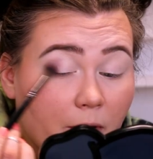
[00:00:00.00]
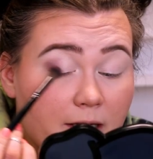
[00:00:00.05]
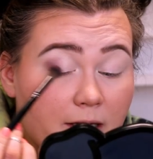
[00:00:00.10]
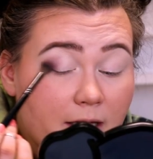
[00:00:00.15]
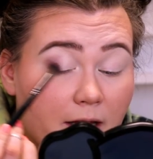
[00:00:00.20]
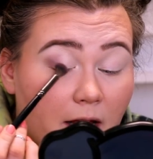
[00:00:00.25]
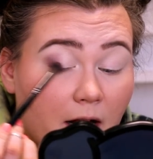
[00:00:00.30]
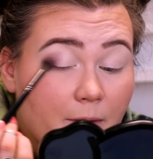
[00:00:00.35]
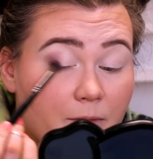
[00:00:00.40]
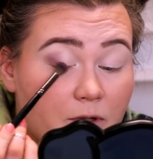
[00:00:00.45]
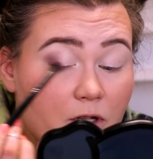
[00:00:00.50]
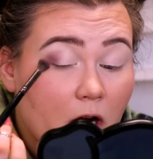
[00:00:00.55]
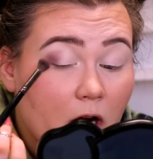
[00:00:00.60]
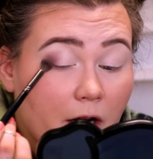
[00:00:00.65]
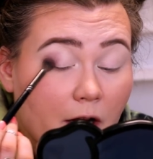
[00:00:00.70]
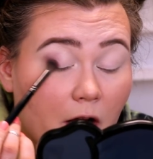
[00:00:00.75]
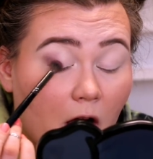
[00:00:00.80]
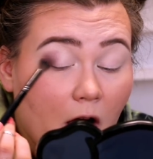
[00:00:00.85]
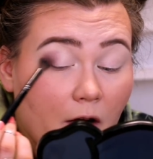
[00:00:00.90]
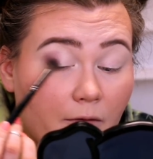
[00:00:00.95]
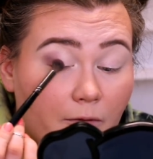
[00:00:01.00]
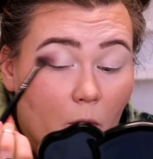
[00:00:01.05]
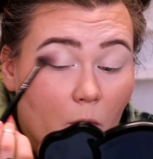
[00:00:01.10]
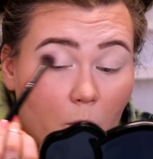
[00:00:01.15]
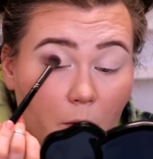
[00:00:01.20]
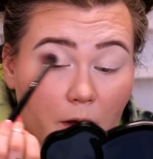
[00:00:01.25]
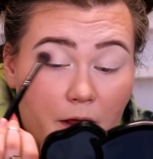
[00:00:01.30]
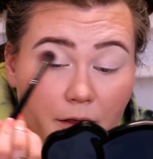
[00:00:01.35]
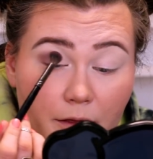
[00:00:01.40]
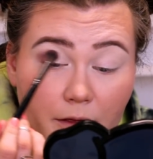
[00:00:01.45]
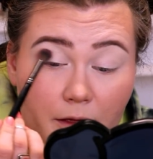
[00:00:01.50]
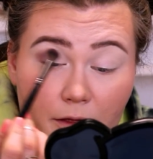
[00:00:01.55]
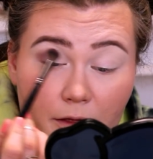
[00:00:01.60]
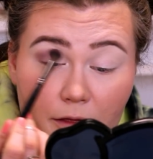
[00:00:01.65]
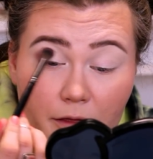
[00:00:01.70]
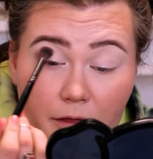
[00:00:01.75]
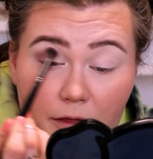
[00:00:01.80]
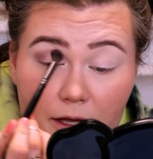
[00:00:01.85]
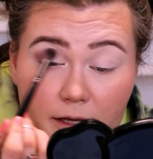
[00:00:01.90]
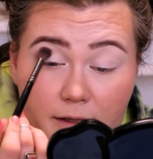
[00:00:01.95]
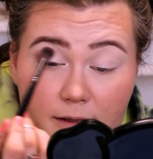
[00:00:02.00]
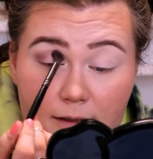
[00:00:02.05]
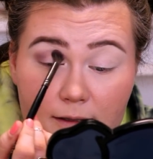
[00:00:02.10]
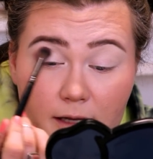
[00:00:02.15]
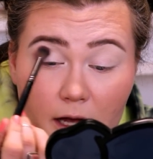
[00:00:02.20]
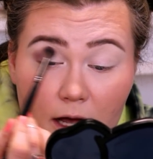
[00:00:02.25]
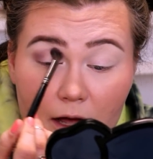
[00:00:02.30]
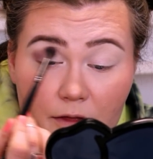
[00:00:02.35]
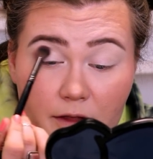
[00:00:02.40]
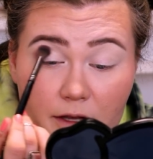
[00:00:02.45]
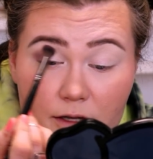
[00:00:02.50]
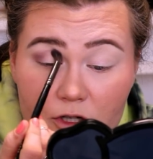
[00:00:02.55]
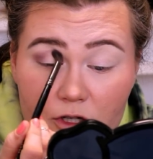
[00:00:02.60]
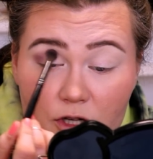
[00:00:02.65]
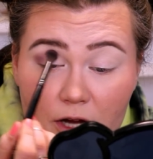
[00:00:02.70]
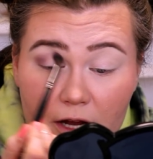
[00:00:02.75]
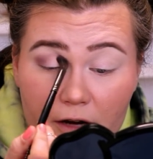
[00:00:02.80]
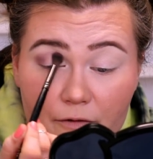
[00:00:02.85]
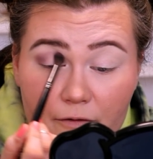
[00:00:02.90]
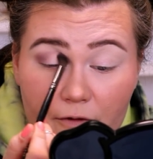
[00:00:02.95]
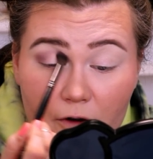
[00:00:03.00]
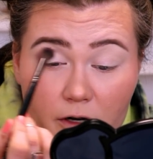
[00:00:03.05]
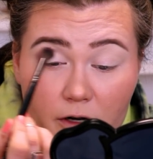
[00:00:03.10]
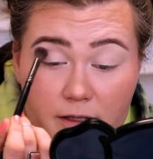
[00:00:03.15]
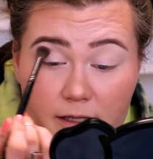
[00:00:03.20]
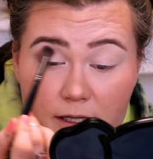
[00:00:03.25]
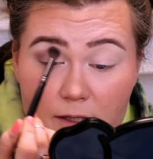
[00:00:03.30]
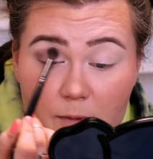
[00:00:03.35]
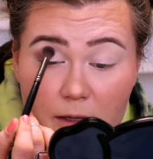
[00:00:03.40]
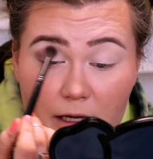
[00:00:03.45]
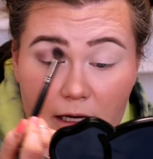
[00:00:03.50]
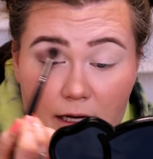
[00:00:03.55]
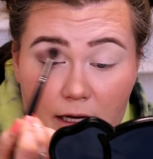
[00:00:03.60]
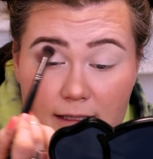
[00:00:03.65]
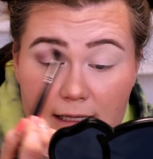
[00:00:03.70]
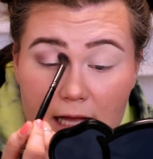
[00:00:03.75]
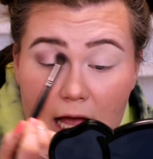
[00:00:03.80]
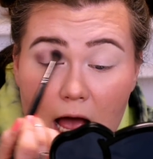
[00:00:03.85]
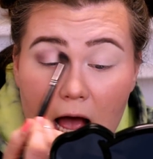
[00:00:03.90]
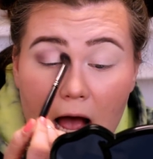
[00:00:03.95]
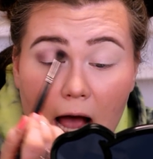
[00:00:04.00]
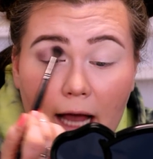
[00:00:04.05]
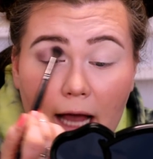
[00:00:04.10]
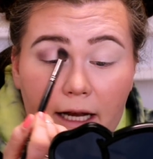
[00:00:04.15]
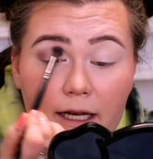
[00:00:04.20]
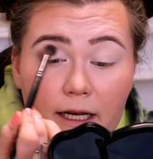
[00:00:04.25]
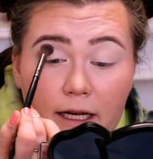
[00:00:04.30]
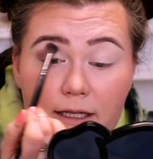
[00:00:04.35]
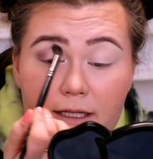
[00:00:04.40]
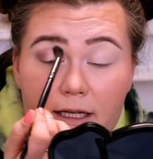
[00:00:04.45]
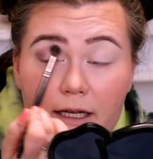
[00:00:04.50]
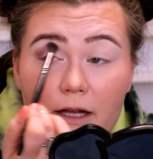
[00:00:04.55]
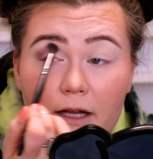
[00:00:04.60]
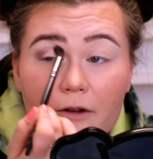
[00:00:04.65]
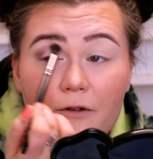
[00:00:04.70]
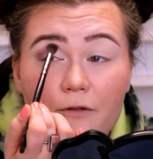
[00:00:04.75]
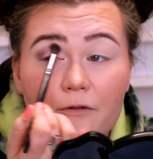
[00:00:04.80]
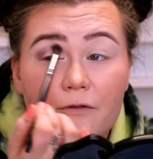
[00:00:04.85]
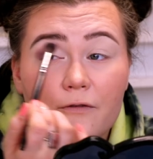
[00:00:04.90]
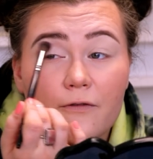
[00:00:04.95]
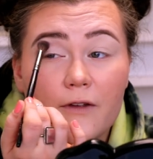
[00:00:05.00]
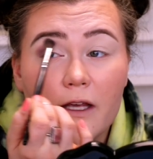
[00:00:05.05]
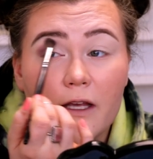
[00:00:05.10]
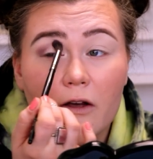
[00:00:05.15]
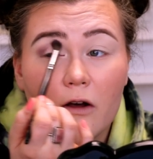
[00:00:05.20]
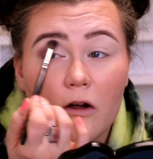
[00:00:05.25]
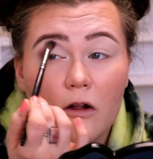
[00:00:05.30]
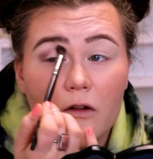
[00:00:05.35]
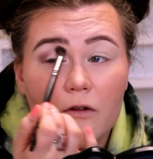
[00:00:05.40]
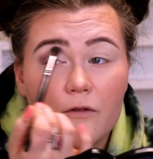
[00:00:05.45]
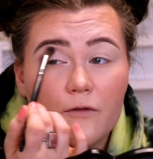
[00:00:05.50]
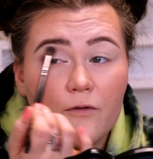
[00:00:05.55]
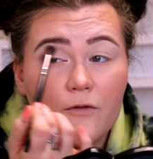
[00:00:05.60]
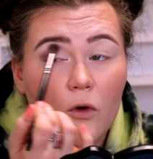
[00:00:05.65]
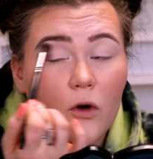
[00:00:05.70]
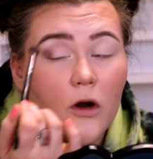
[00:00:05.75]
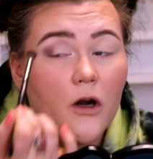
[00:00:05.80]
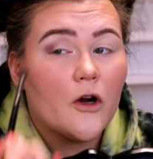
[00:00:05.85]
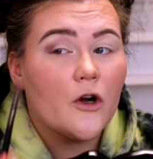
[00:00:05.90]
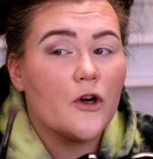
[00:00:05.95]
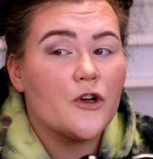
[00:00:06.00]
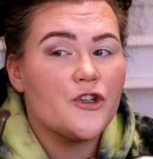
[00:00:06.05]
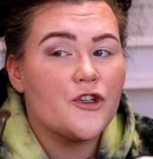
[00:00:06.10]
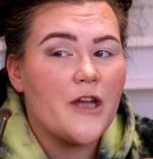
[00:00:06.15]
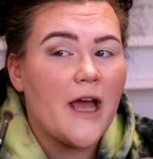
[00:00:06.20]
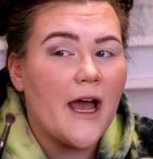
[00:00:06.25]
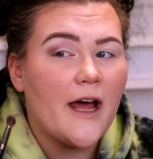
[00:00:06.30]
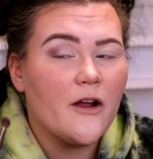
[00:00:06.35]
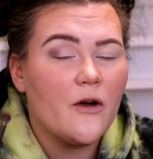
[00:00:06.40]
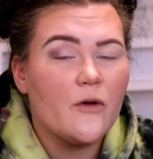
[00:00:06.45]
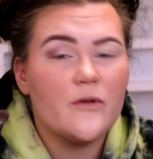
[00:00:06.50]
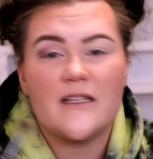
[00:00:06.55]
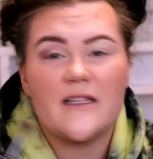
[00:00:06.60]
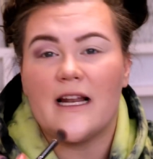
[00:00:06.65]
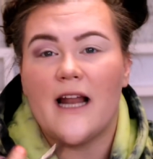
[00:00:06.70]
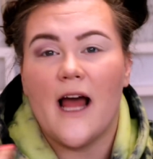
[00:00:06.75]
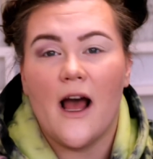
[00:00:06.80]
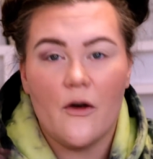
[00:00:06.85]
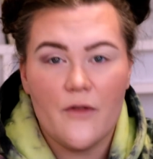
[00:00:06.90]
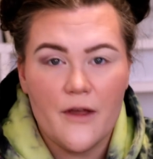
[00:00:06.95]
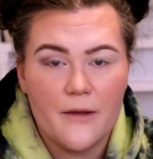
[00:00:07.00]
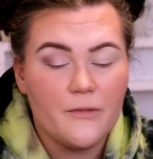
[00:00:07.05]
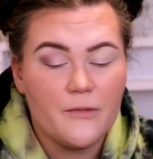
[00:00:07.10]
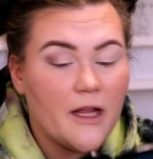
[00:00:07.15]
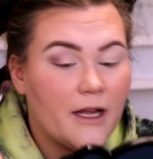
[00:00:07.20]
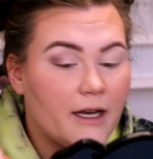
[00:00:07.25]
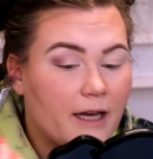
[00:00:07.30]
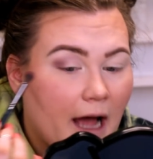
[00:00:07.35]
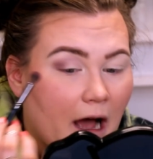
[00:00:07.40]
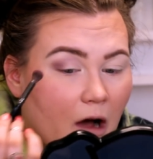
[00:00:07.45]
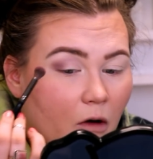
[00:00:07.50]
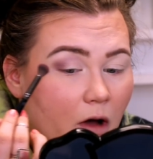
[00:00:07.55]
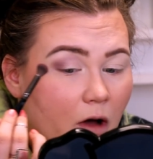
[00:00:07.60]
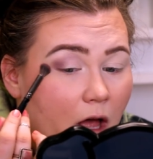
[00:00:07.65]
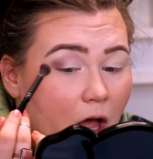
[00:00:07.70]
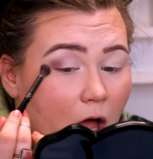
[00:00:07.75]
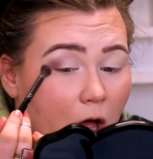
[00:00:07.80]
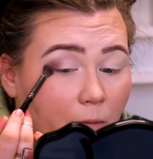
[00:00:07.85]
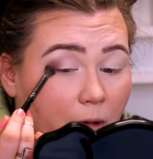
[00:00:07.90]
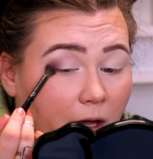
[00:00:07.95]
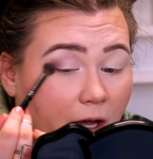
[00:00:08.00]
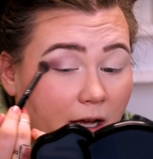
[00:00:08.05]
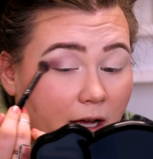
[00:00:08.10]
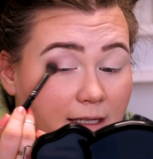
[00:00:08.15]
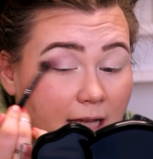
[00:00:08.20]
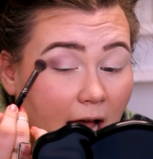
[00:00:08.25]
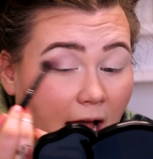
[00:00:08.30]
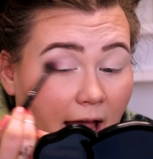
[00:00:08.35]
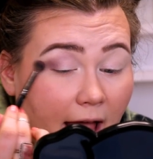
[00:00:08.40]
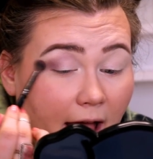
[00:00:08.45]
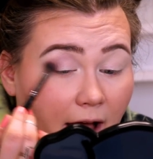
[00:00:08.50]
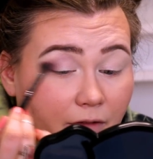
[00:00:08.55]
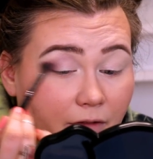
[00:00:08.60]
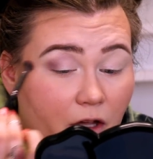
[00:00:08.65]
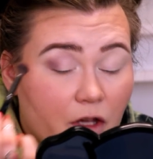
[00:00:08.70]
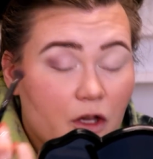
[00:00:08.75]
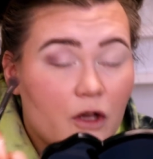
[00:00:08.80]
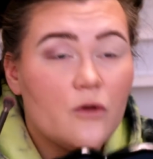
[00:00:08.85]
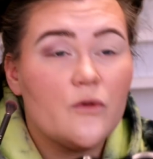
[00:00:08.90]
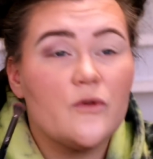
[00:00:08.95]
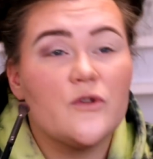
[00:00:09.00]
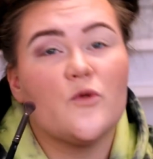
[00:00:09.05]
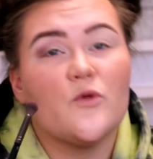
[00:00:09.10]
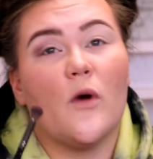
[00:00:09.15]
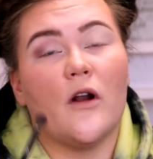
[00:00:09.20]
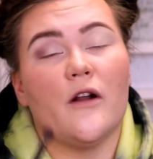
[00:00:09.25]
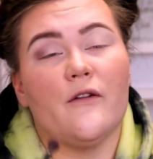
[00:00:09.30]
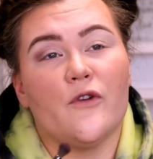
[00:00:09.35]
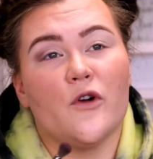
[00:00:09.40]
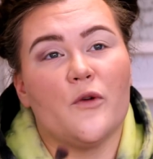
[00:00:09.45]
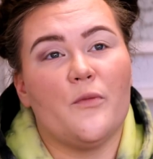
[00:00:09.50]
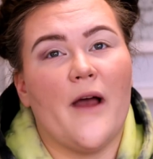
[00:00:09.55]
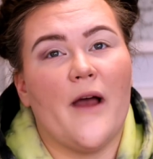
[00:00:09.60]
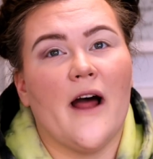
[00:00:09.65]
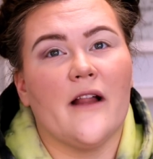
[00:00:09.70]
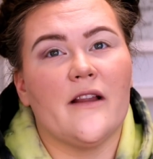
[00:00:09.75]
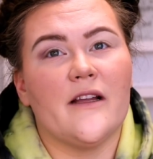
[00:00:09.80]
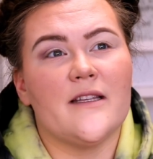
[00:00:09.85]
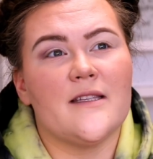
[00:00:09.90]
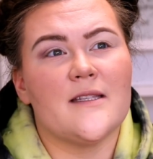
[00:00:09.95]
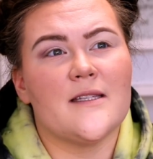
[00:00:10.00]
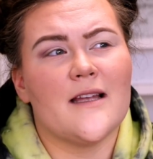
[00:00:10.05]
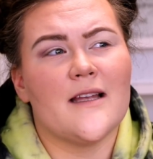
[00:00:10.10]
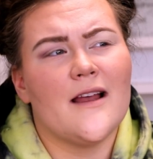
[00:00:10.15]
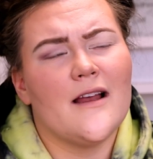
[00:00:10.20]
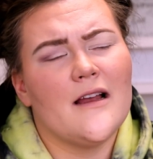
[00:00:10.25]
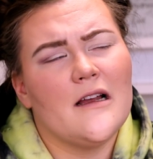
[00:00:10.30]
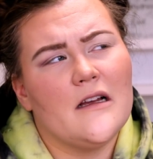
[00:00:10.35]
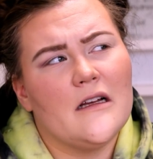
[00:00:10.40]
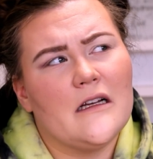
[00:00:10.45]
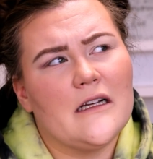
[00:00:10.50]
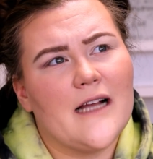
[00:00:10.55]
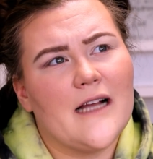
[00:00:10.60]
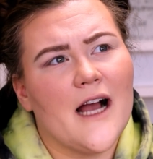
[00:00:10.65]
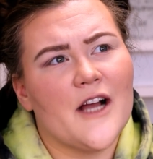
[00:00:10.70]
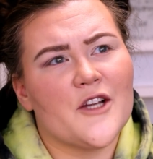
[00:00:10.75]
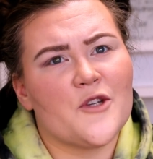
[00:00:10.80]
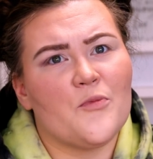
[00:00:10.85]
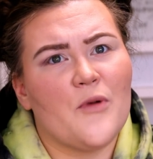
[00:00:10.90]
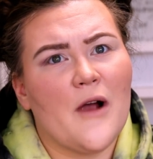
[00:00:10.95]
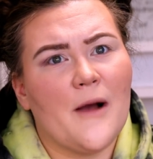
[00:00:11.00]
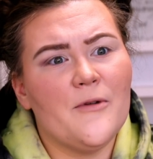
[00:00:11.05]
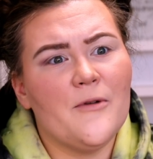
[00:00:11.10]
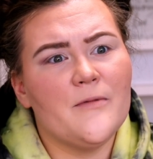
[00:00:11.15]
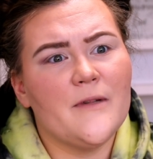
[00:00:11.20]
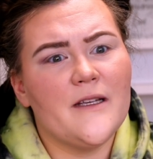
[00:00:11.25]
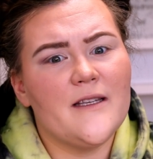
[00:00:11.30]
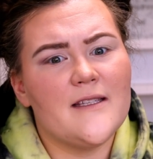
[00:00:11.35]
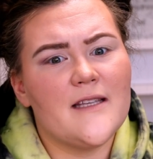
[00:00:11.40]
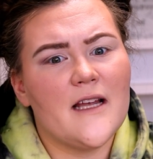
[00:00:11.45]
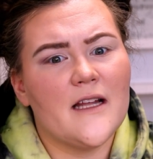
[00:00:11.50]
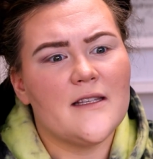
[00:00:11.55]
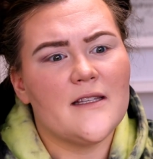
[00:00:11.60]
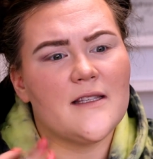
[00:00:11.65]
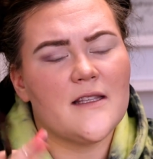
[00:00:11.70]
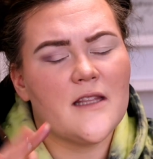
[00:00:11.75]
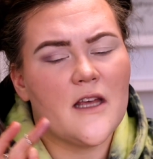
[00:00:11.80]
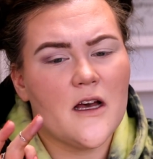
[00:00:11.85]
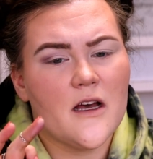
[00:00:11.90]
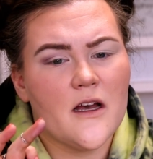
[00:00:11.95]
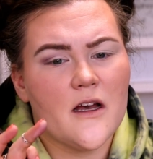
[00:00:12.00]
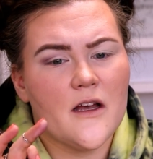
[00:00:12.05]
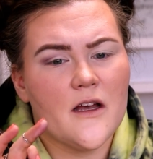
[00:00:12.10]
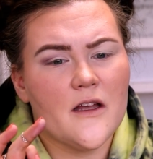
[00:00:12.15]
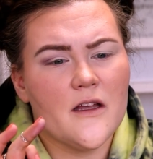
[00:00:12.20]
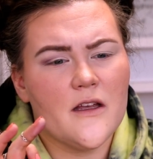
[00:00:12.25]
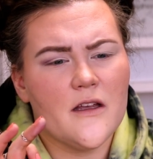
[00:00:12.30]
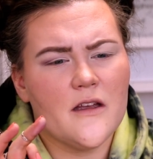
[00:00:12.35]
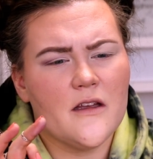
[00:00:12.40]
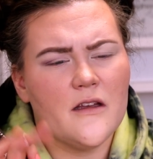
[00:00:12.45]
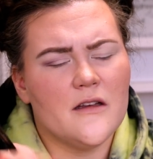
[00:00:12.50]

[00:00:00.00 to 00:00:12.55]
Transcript: reason that I'm starting off with this uh, this shade first is because I need to get a feel for her shadows and how they blend out because I haven't used one of her palettes, gosh, probably since the